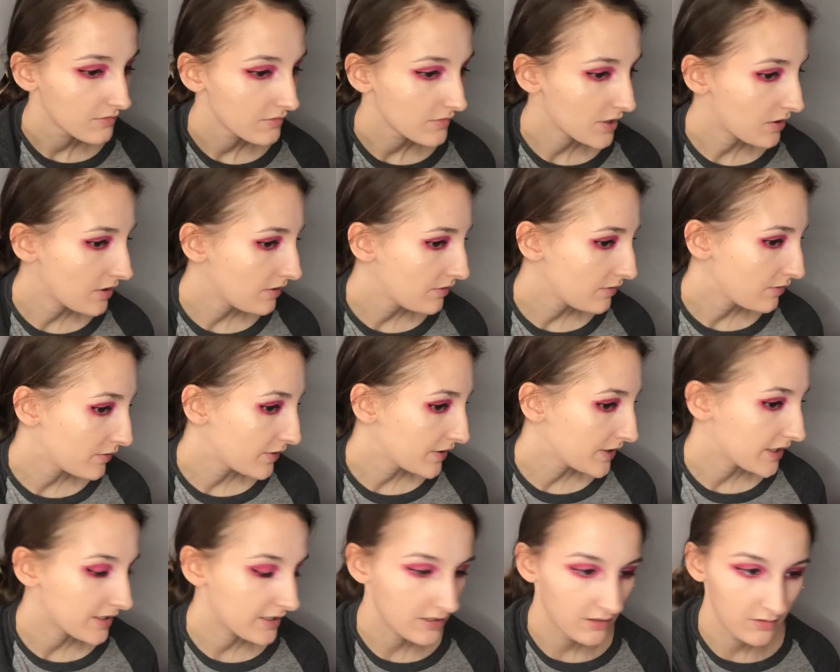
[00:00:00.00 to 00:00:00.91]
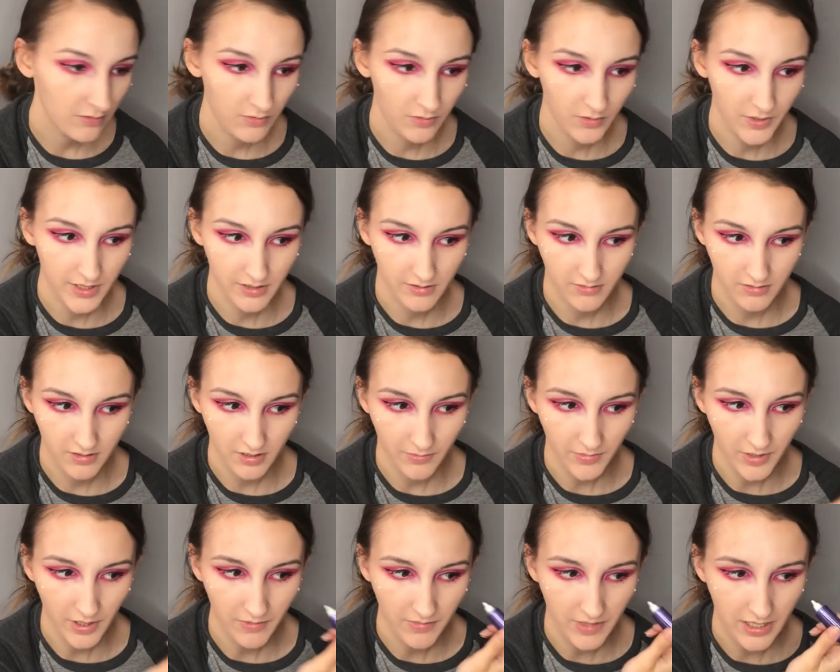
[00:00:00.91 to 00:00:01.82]
I don't even know if I did that. No, I
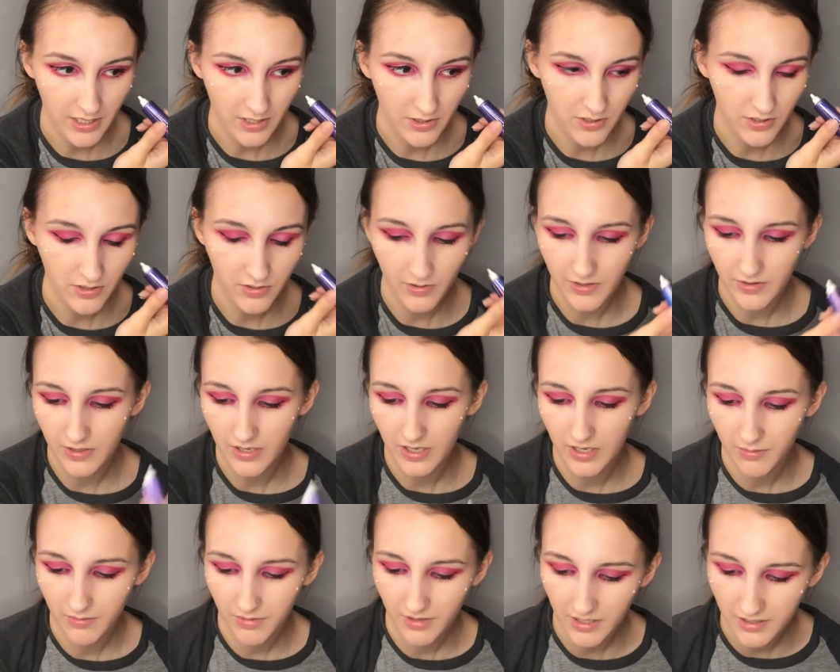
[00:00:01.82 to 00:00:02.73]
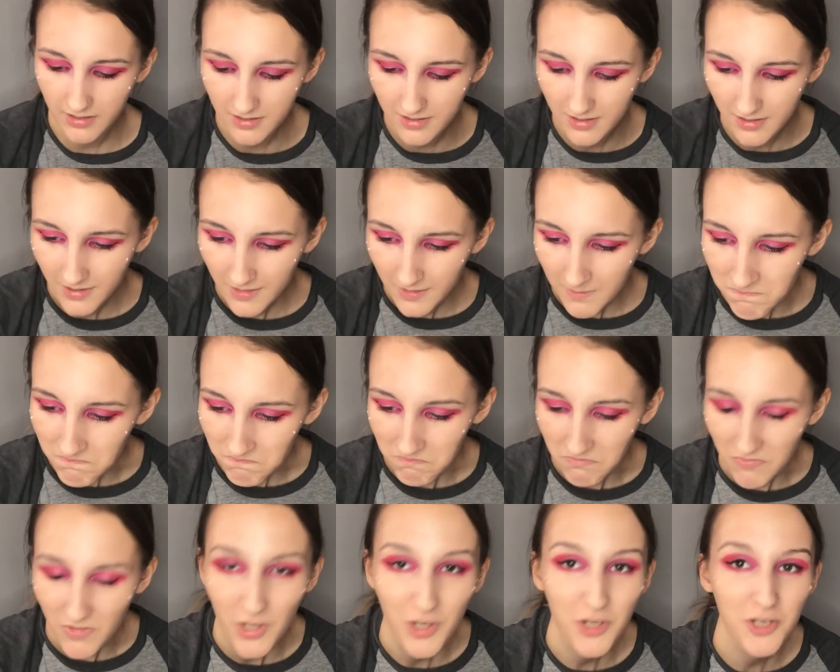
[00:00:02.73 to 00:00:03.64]
somehow managed to do it in the right place.
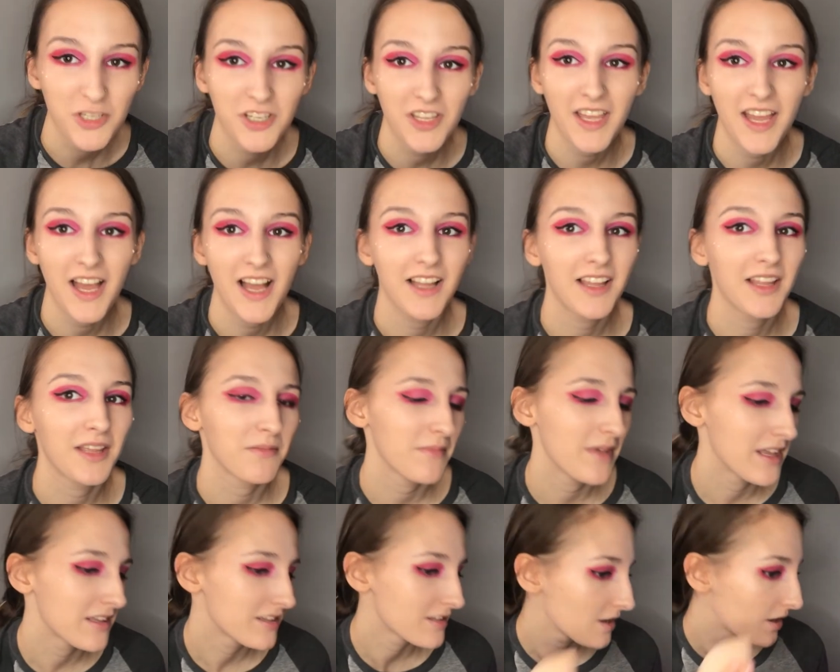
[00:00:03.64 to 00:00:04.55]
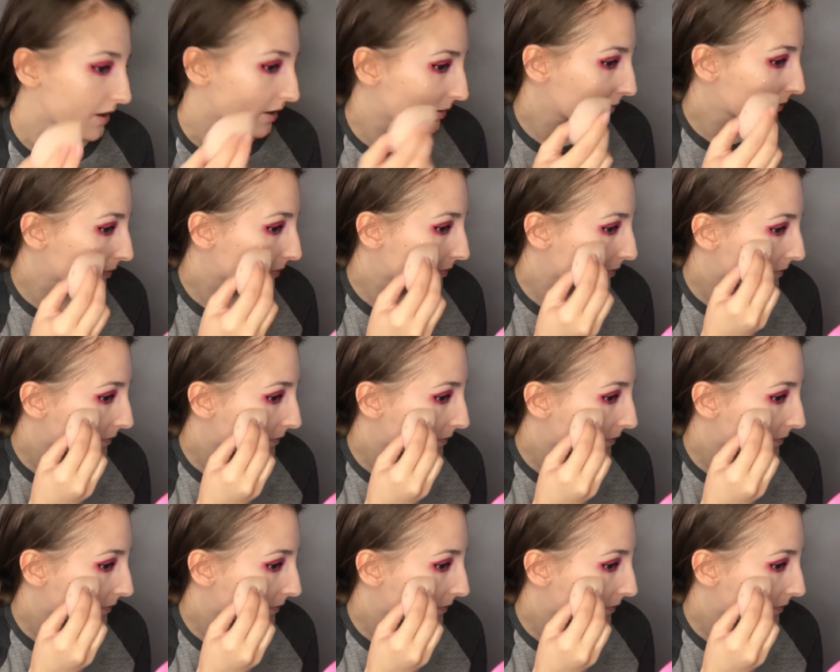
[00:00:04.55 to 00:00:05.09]
Usually I like mess it up.